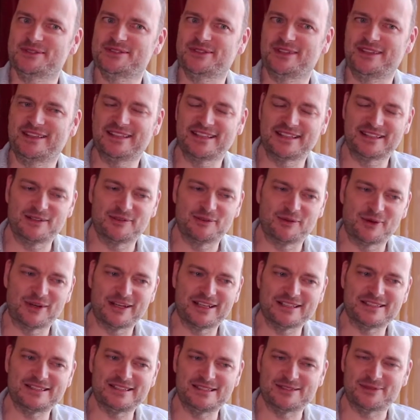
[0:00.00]
so I think that we're going
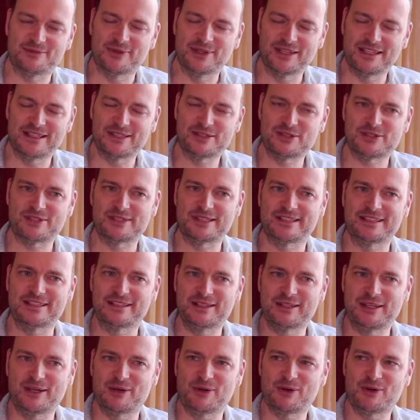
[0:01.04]
to see some really interesting,